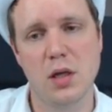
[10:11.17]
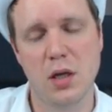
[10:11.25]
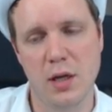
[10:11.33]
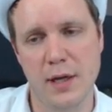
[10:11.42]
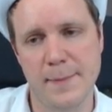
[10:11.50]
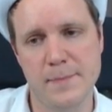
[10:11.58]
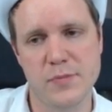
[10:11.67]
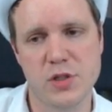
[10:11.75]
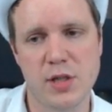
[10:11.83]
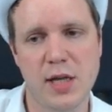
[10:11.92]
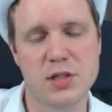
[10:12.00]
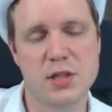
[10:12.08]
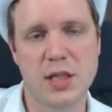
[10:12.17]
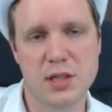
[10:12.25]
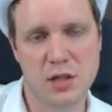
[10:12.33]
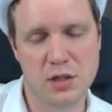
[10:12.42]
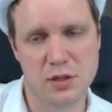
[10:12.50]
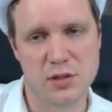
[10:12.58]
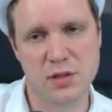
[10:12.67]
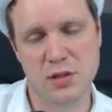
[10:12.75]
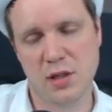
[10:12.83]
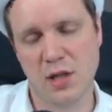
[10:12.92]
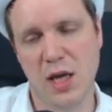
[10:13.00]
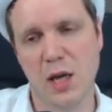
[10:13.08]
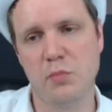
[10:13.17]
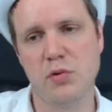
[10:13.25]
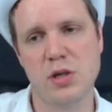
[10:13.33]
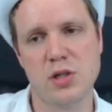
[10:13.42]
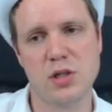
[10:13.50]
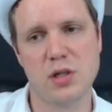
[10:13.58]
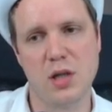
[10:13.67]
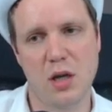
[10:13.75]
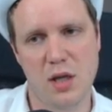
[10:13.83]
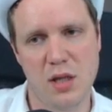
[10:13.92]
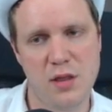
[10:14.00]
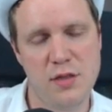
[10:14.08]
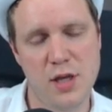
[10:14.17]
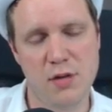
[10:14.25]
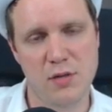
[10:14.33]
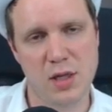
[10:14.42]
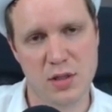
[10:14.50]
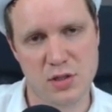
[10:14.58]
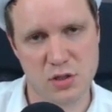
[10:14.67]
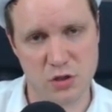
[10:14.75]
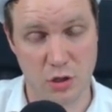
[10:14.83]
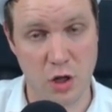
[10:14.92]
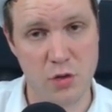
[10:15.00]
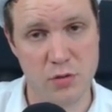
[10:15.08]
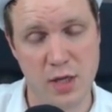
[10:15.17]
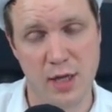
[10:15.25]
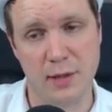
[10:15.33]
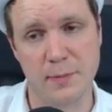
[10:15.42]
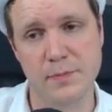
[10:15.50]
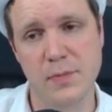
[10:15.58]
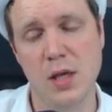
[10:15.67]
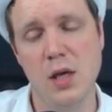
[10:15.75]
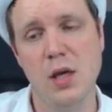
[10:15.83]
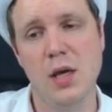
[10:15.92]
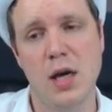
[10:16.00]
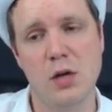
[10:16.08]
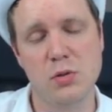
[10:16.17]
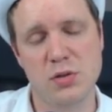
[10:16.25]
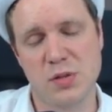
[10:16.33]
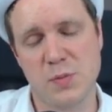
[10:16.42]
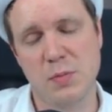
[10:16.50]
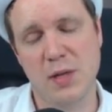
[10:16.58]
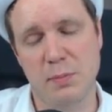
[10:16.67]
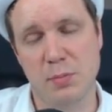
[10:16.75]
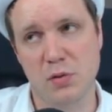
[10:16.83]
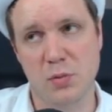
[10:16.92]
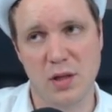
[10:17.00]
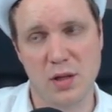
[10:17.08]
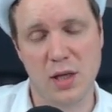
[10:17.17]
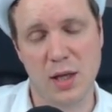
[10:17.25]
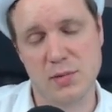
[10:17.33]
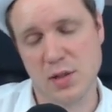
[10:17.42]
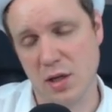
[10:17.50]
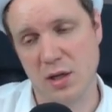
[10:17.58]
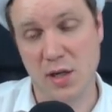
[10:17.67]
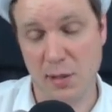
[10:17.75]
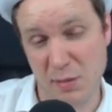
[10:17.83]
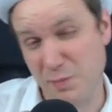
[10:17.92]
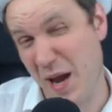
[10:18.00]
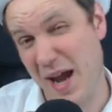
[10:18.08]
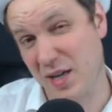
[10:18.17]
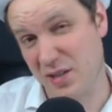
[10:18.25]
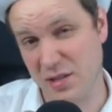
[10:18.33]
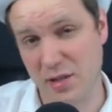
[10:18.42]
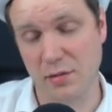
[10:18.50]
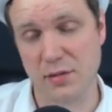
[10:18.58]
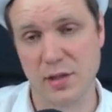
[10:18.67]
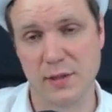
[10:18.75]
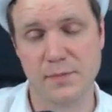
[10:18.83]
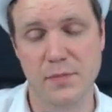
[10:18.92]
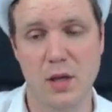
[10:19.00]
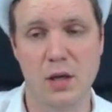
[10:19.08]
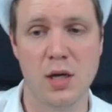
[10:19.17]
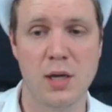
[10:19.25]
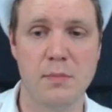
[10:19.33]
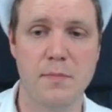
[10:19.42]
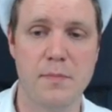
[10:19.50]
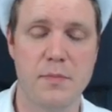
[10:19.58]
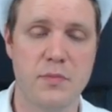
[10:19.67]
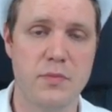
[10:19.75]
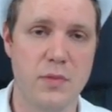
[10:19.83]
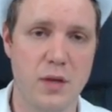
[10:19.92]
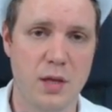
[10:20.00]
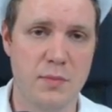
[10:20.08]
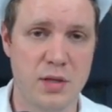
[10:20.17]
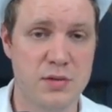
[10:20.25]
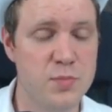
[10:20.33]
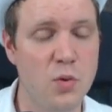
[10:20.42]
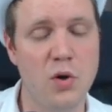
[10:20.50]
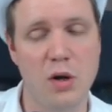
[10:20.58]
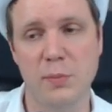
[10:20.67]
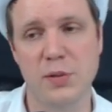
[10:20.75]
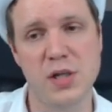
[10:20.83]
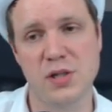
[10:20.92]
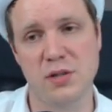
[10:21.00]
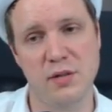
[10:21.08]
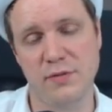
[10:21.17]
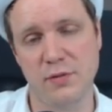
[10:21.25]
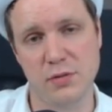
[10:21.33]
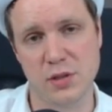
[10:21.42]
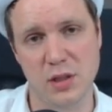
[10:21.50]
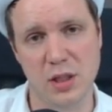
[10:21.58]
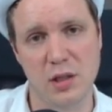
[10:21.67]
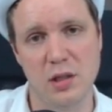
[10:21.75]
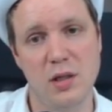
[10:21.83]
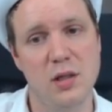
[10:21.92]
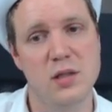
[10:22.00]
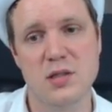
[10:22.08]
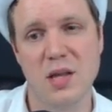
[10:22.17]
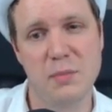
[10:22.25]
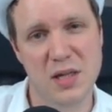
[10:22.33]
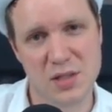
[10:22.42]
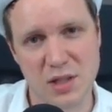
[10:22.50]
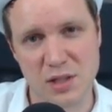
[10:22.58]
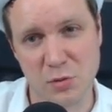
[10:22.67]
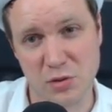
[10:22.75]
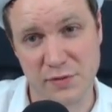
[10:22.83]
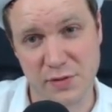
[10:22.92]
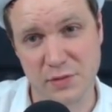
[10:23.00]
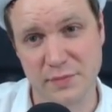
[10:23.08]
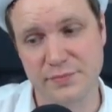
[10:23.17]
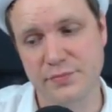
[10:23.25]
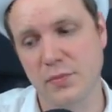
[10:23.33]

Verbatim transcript: Um, so that's that's kind of good. So the, the hemorrhage in theory, has slowed down. And also, as people get bored with other games, they're kind of coming back to Dota. Um, but there's more competition, unfortunately. So that makes things more difficult.